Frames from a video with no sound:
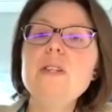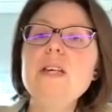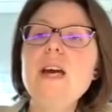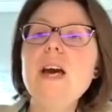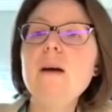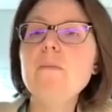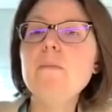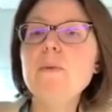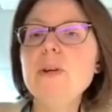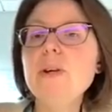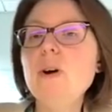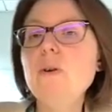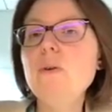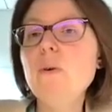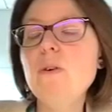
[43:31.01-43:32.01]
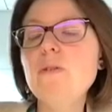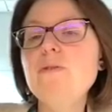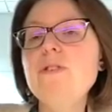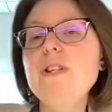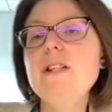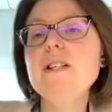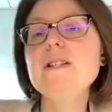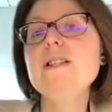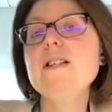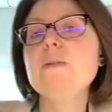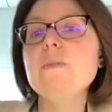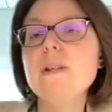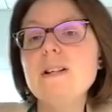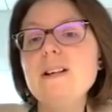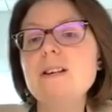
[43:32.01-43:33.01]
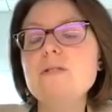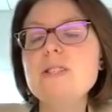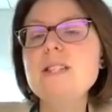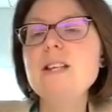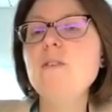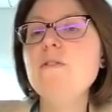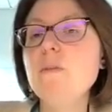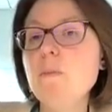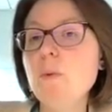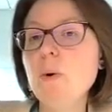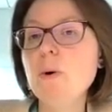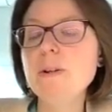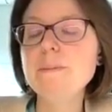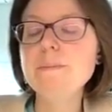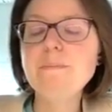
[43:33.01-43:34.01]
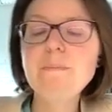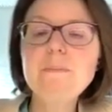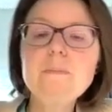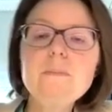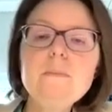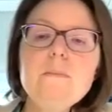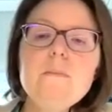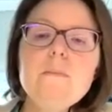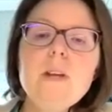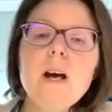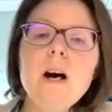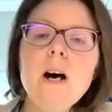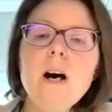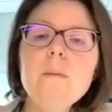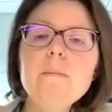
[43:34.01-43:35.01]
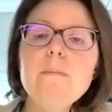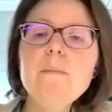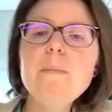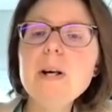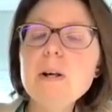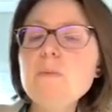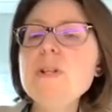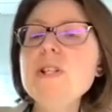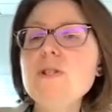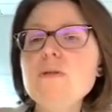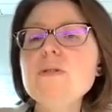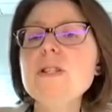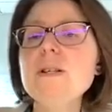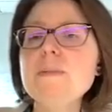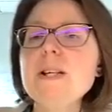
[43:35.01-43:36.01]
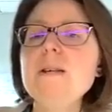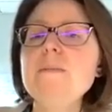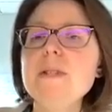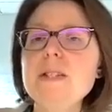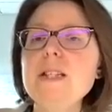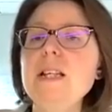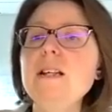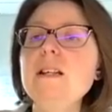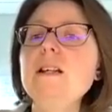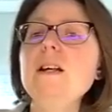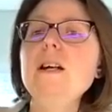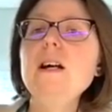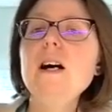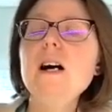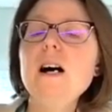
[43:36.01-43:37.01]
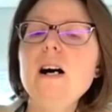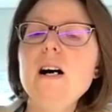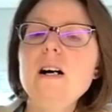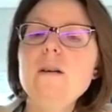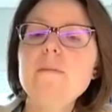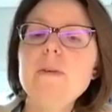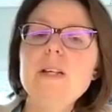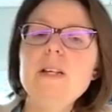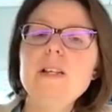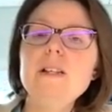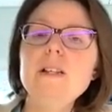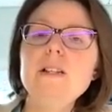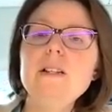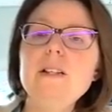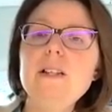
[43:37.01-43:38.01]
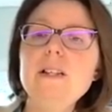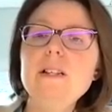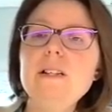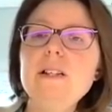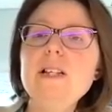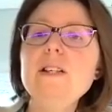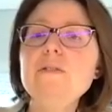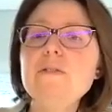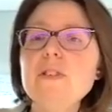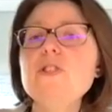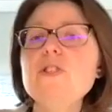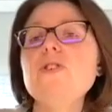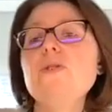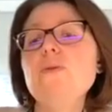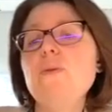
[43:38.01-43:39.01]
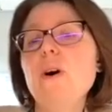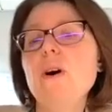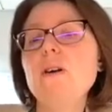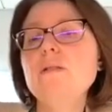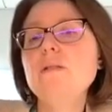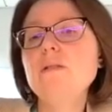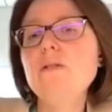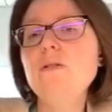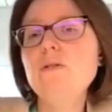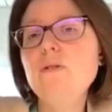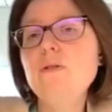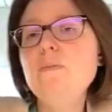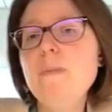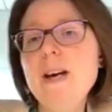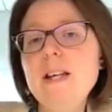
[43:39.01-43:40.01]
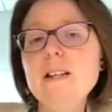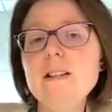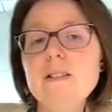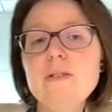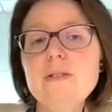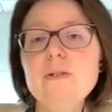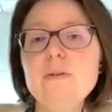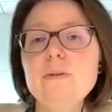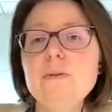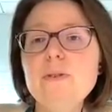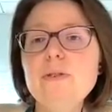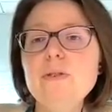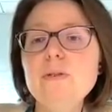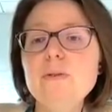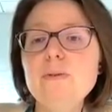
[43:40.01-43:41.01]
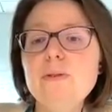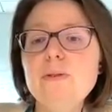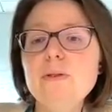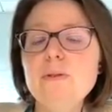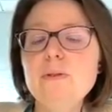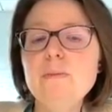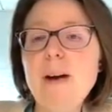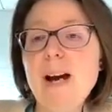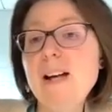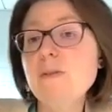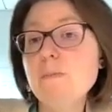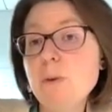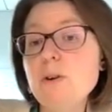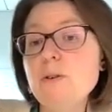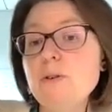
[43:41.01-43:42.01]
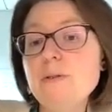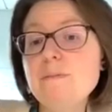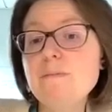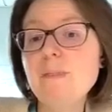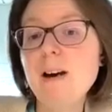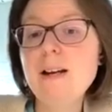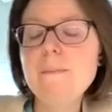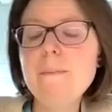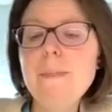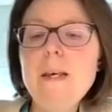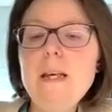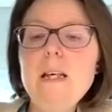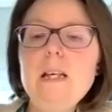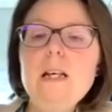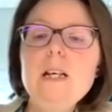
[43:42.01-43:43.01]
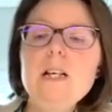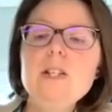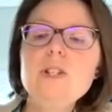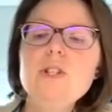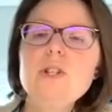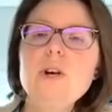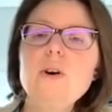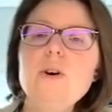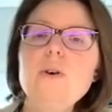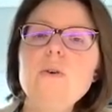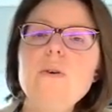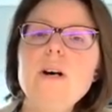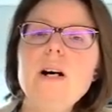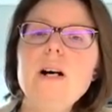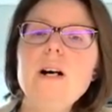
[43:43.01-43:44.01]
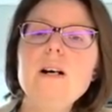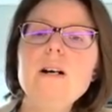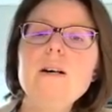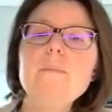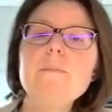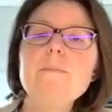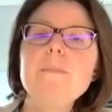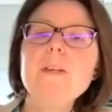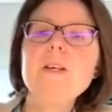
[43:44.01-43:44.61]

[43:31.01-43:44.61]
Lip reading: embryo or fetus has been kind of self-aborted. But we do sometimes see it in infants who make it to past birth, right? So